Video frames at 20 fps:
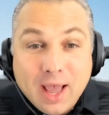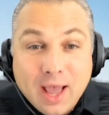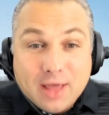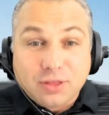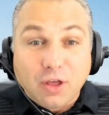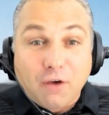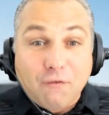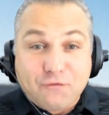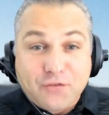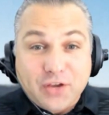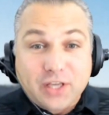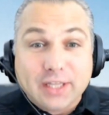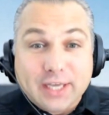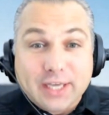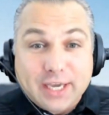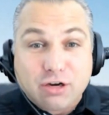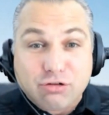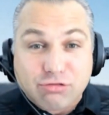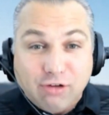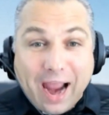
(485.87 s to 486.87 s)
The Philly
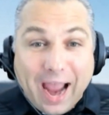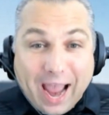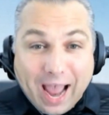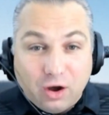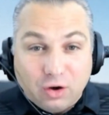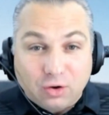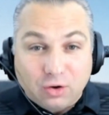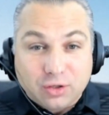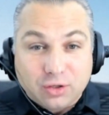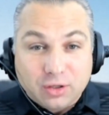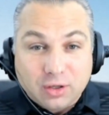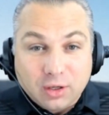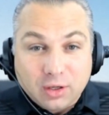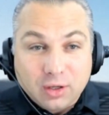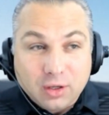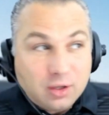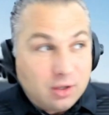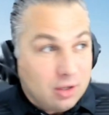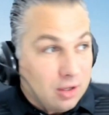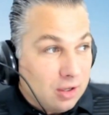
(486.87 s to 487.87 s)
crowd
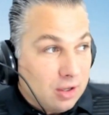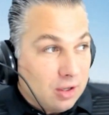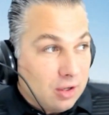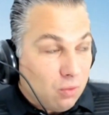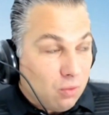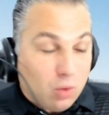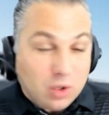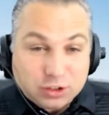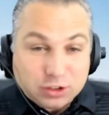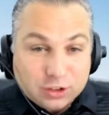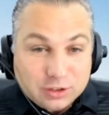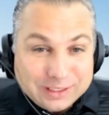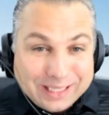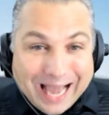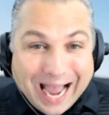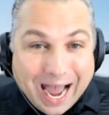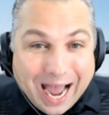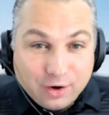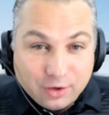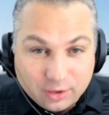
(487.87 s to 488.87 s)
was
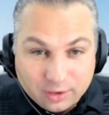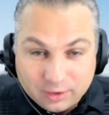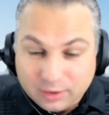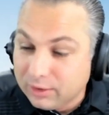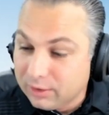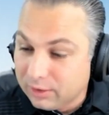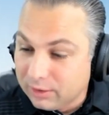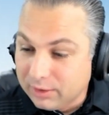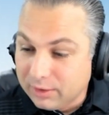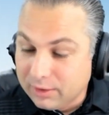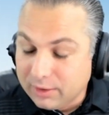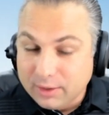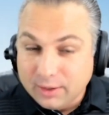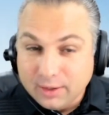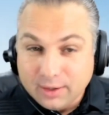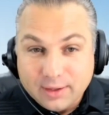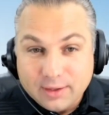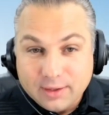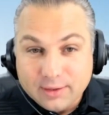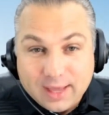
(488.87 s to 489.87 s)
louder
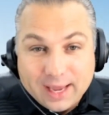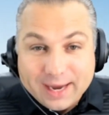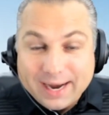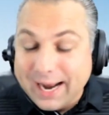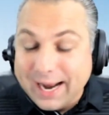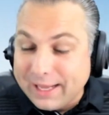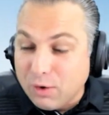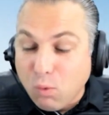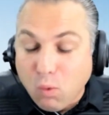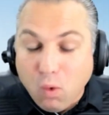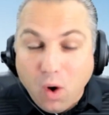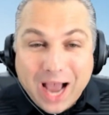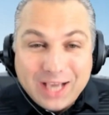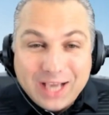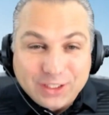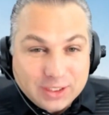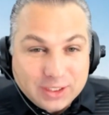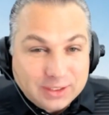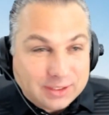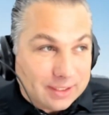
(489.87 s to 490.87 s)
than any
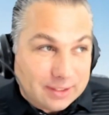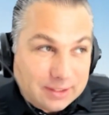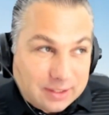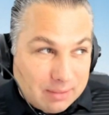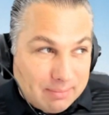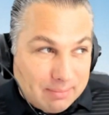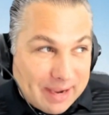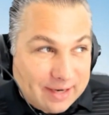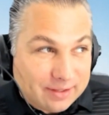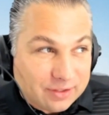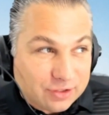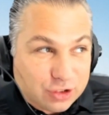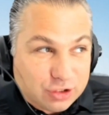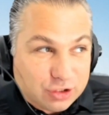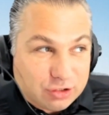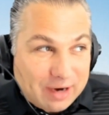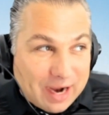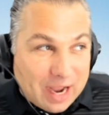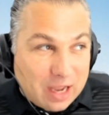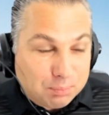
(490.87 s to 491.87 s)
Washington Commanders
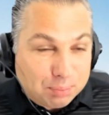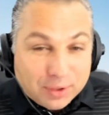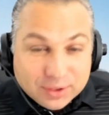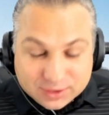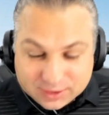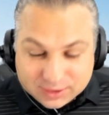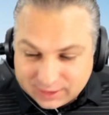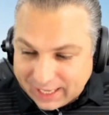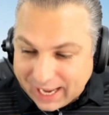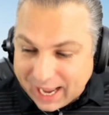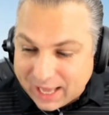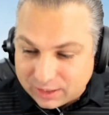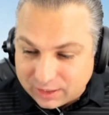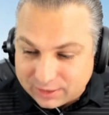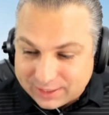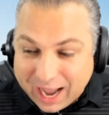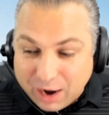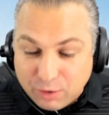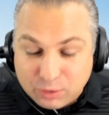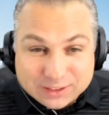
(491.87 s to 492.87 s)
crowd put together.
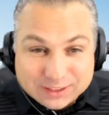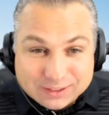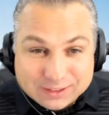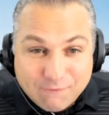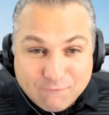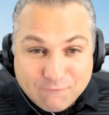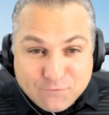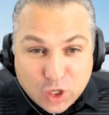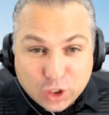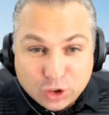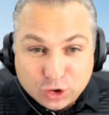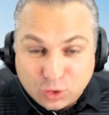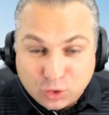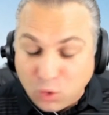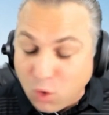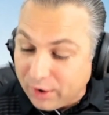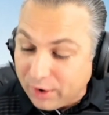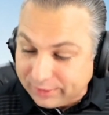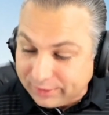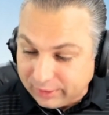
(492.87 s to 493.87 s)
That was in the first
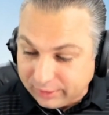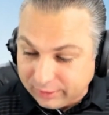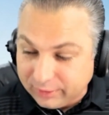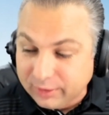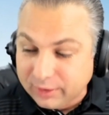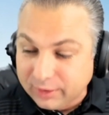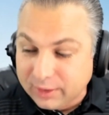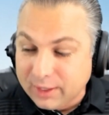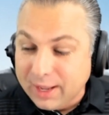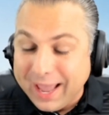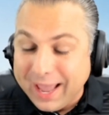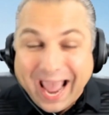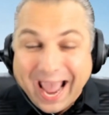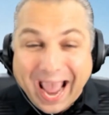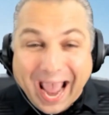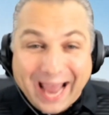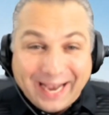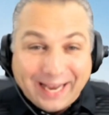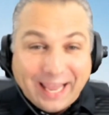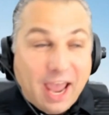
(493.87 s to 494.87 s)
quarter.
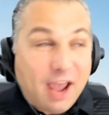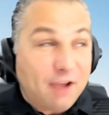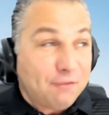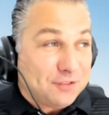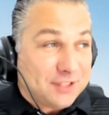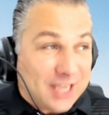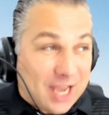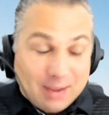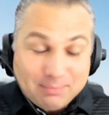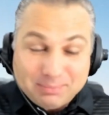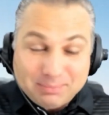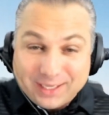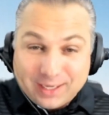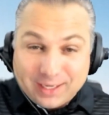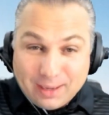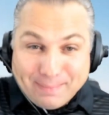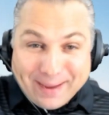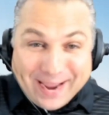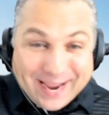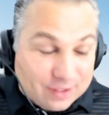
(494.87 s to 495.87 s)
At halftime, the
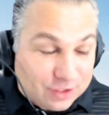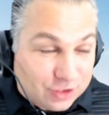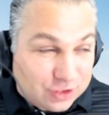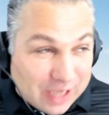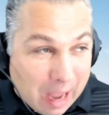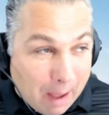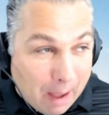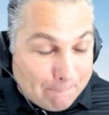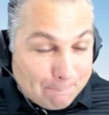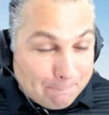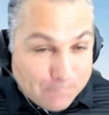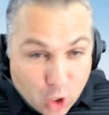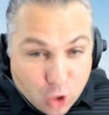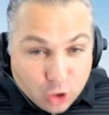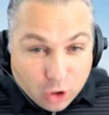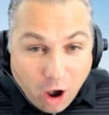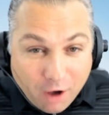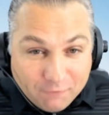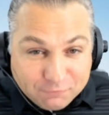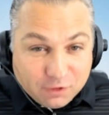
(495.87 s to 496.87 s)
Commanders got
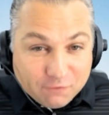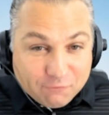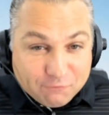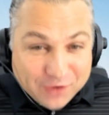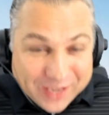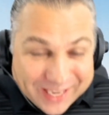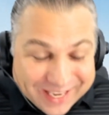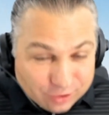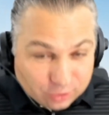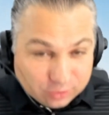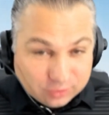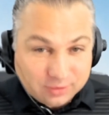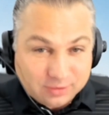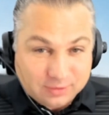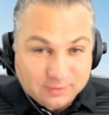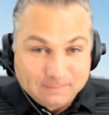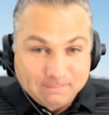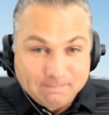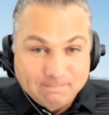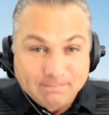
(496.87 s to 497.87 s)
booed off the field
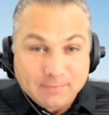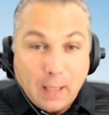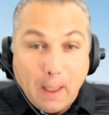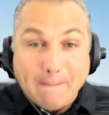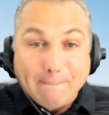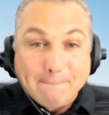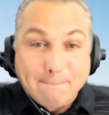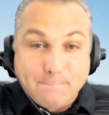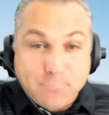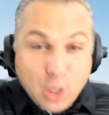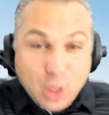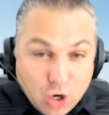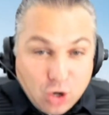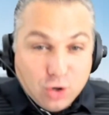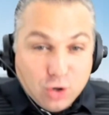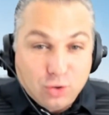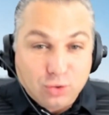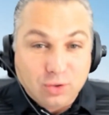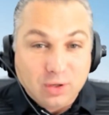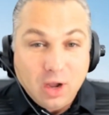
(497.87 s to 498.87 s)

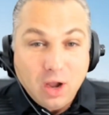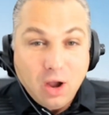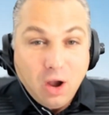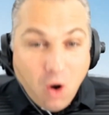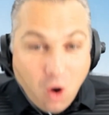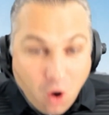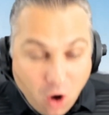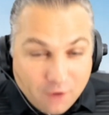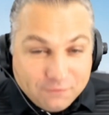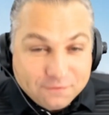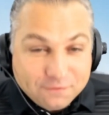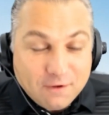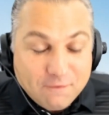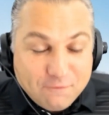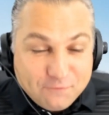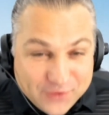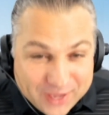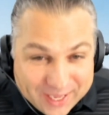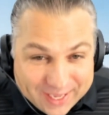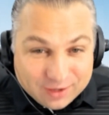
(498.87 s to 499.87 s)
booed off the
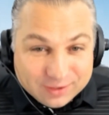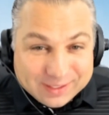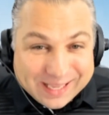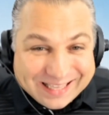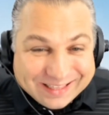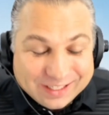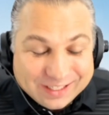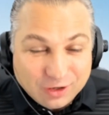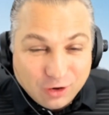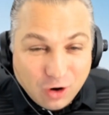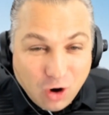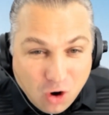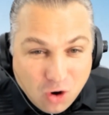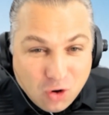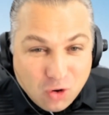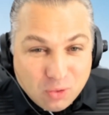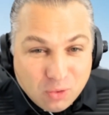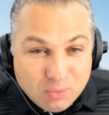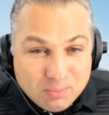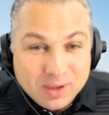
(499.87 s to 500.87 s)
field at their
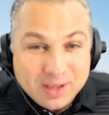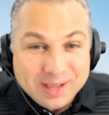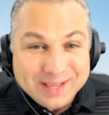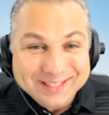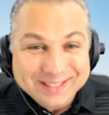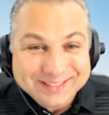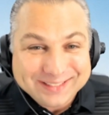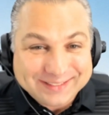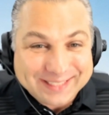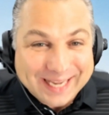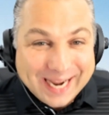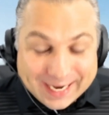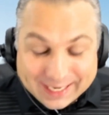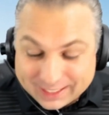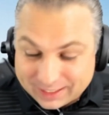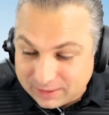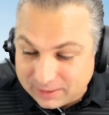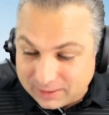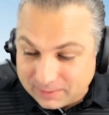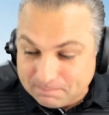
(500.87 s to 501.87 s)
home
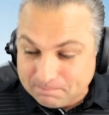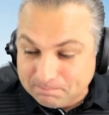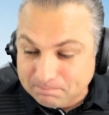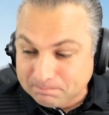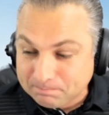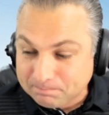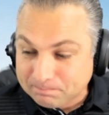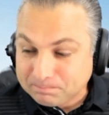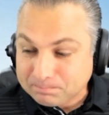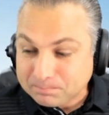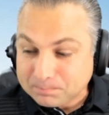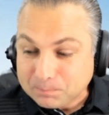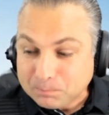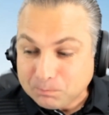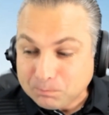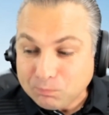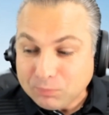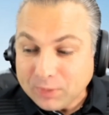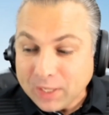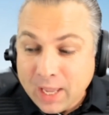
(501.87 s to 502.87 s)
stadium.
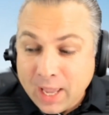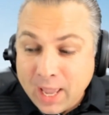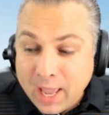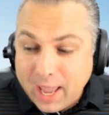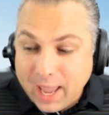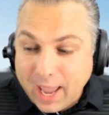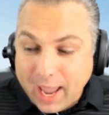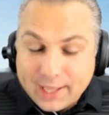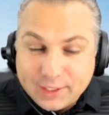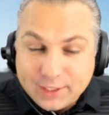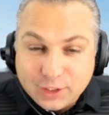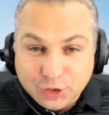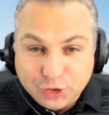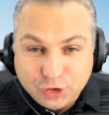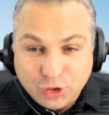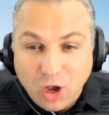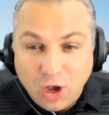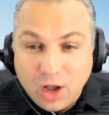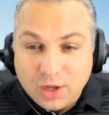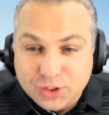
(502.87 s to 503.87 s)
And you
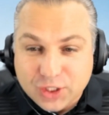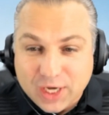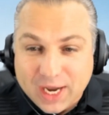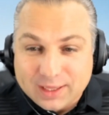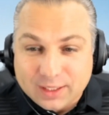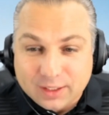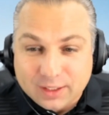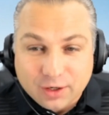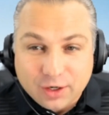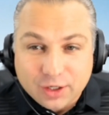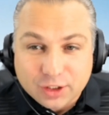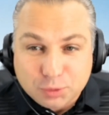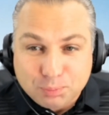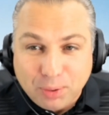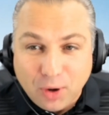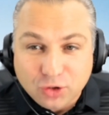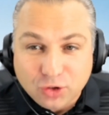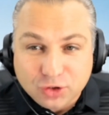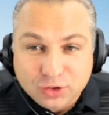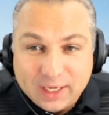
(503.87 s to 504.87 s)
saw Jalen Hurts
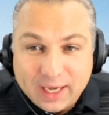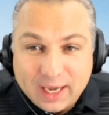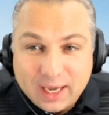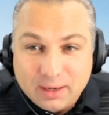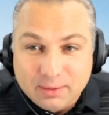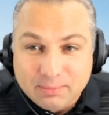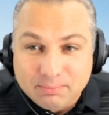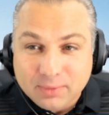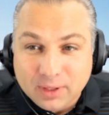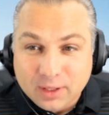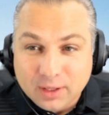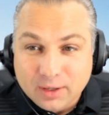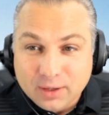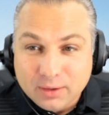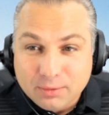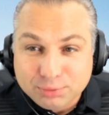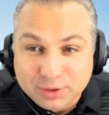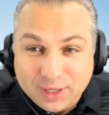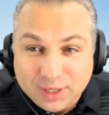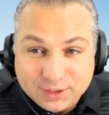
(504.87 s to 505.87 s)
post game
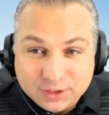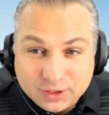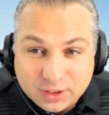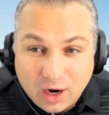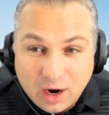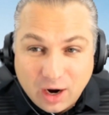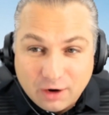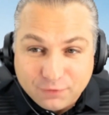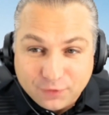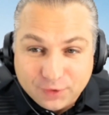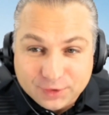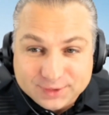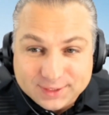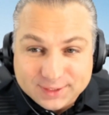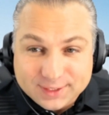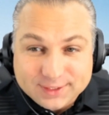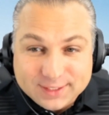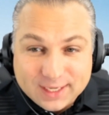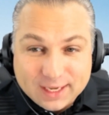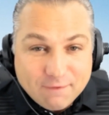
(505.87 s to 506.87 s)
press conference.
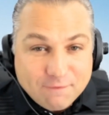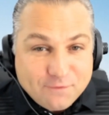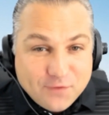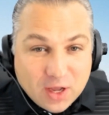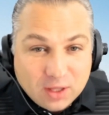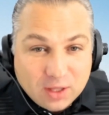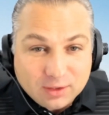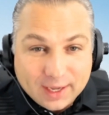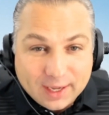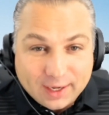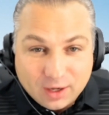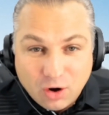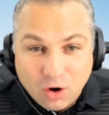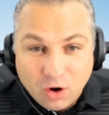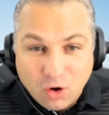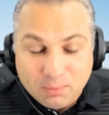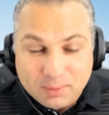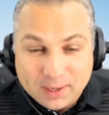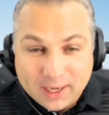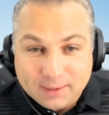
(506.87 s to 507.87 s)
He said it felt like a
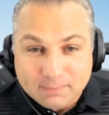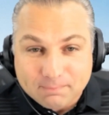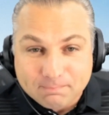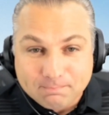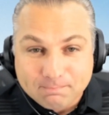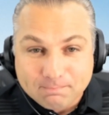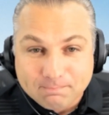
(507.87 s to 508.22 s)
home game.